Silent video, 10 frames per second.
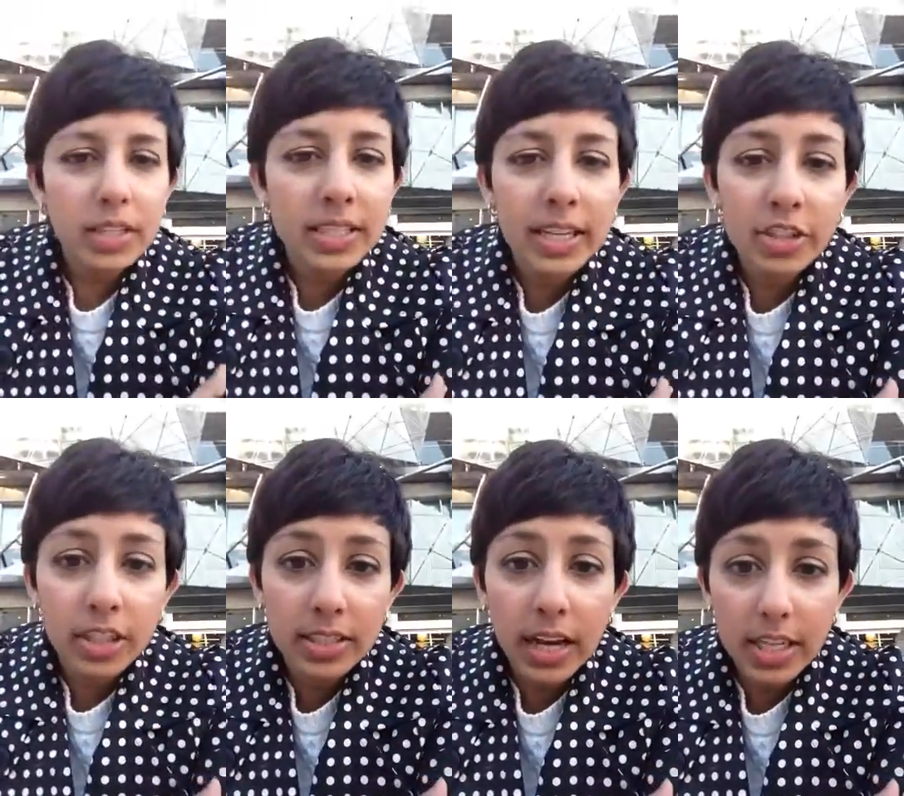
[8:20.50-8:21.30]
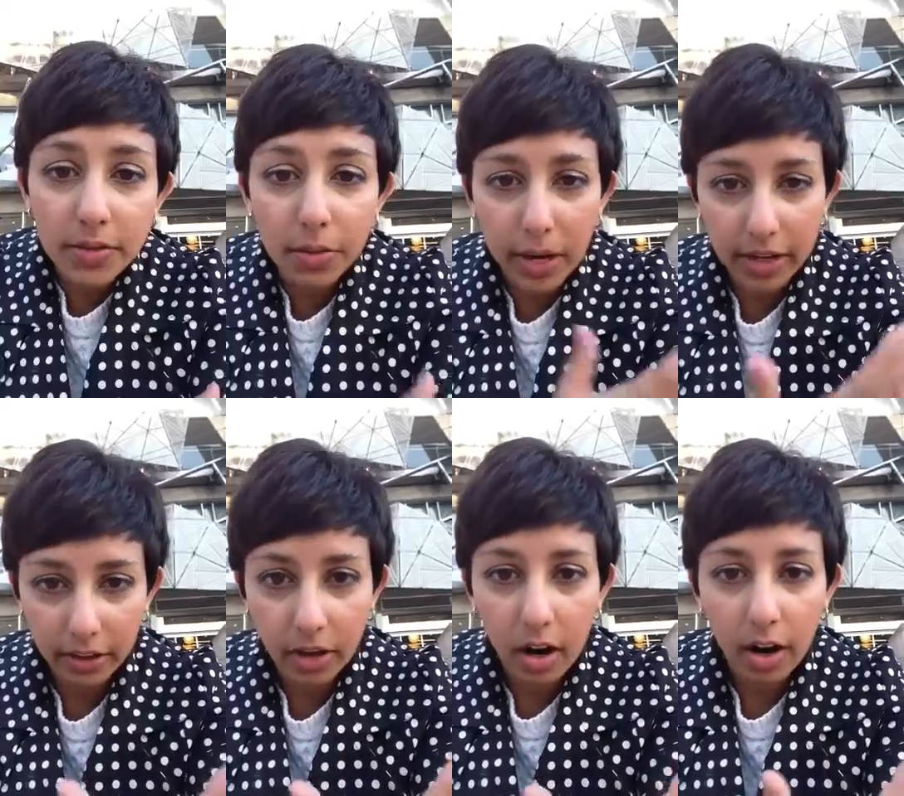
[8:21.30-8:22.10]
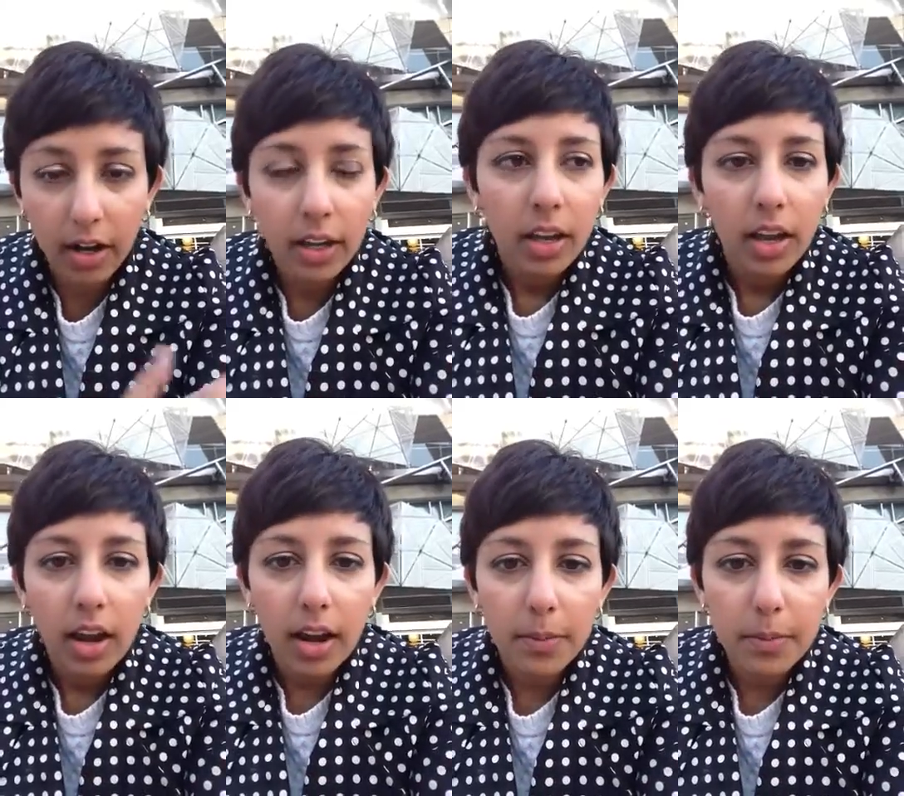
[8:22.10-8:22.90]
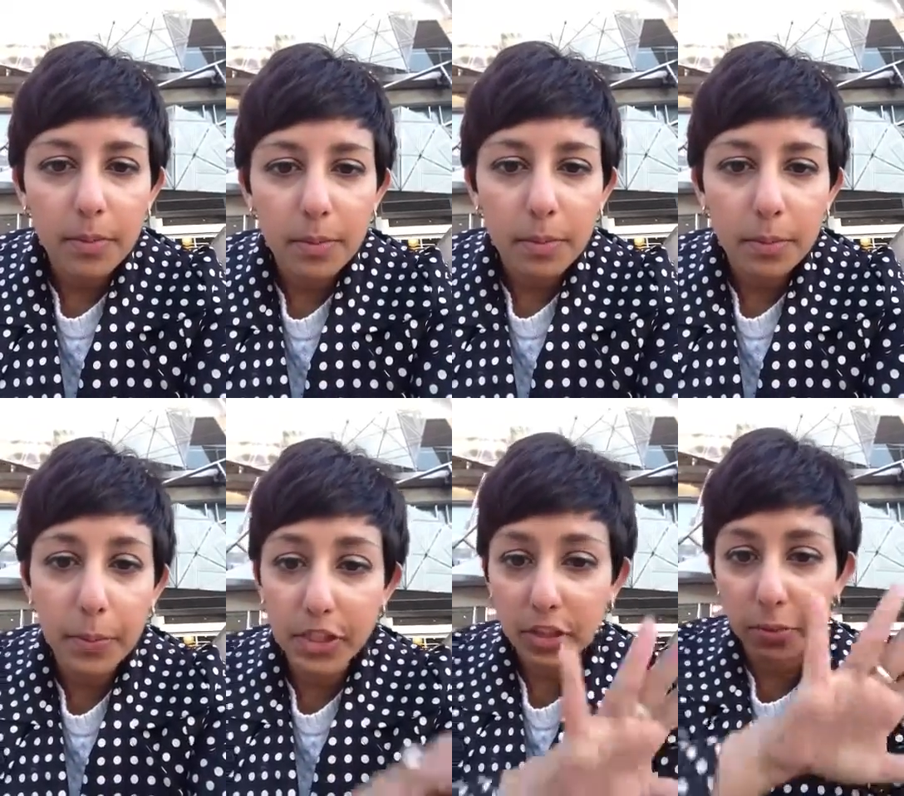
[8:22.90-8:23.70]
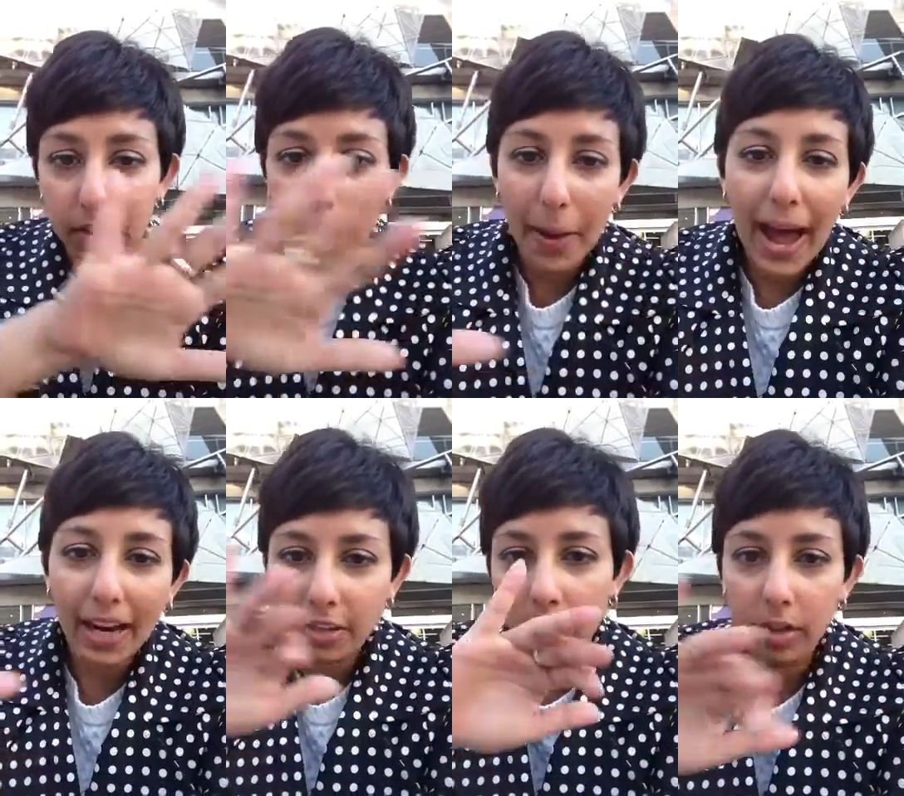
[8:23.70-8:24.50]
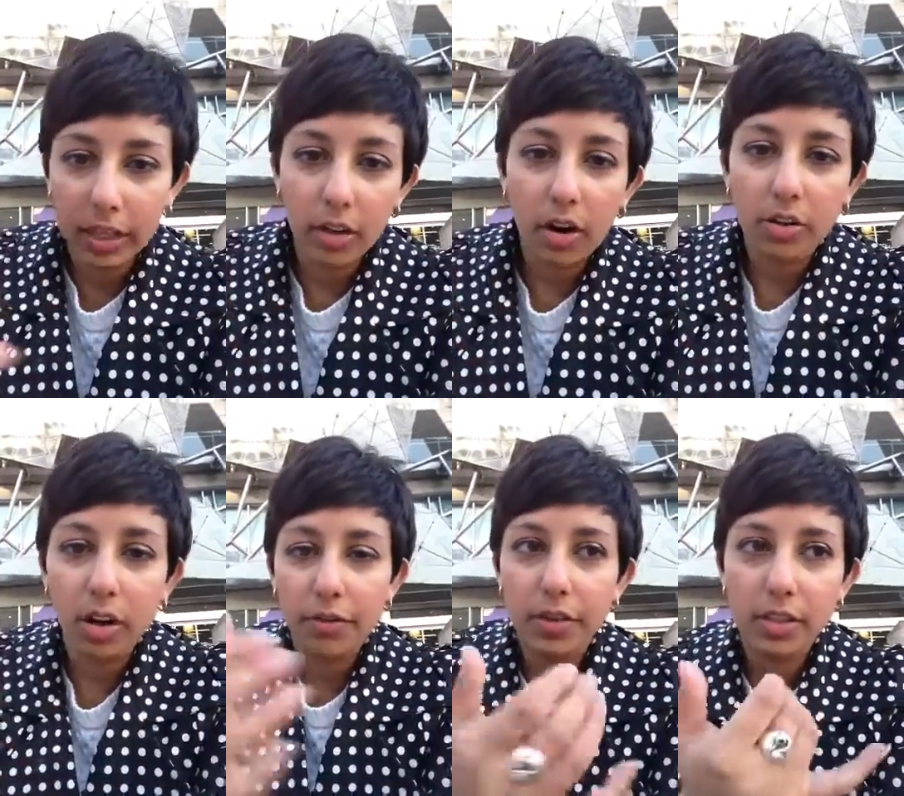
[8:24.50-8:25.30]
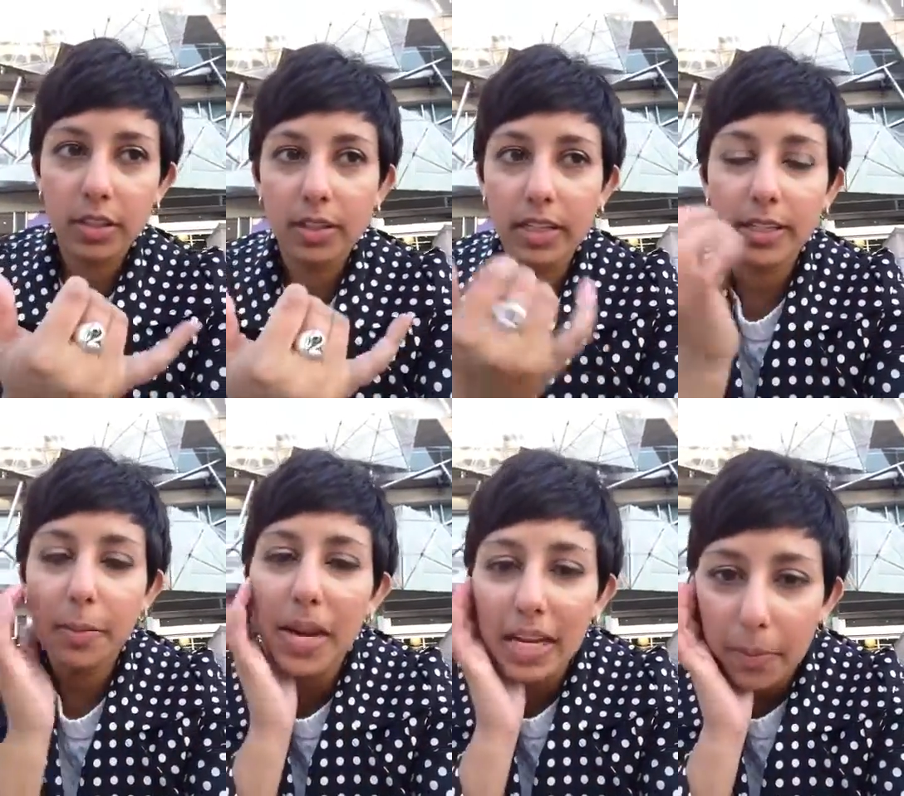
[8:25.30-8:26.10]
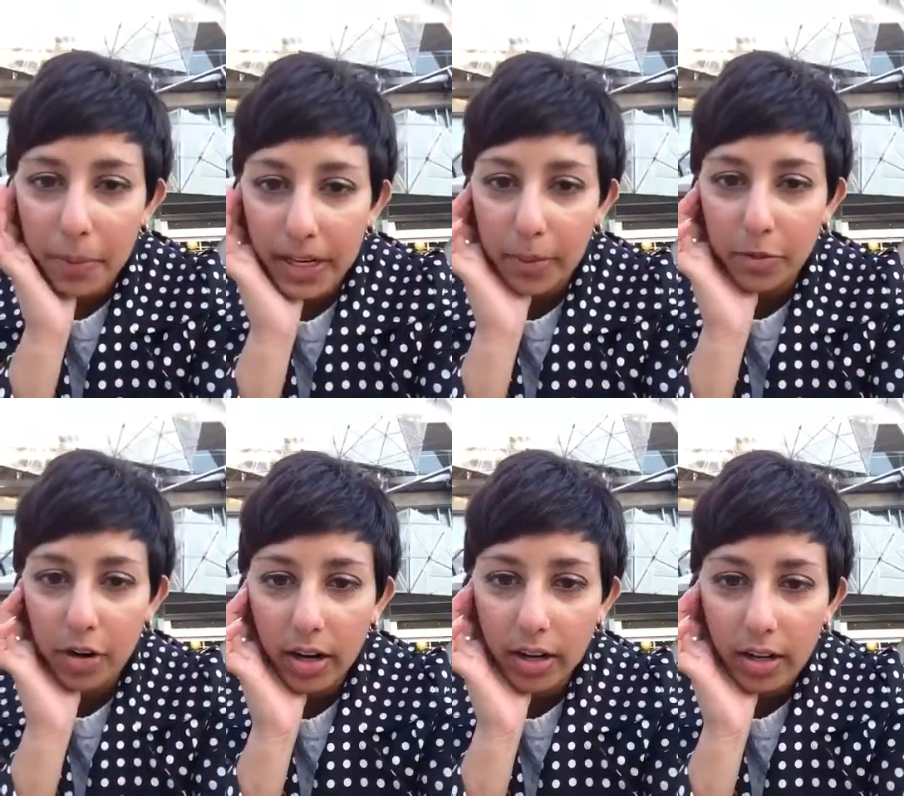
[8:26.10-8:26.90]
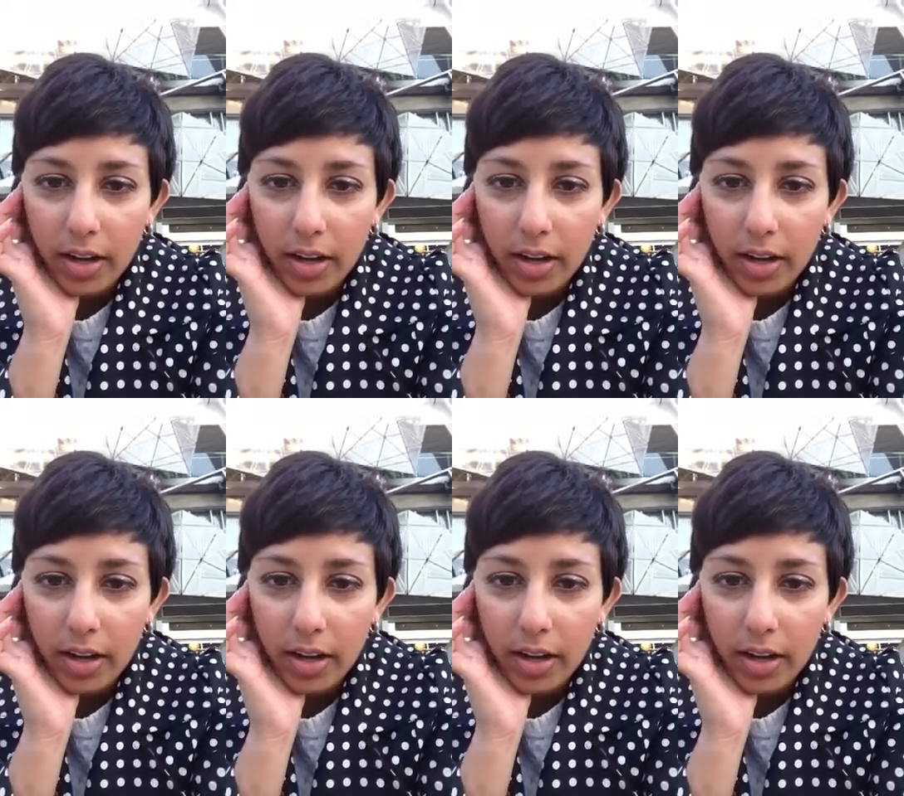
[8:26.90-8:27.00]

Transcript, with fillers: it's essentially the size of a regular car, um, but just with the back totally knocked off. So it's a, it's a mini pickup truck.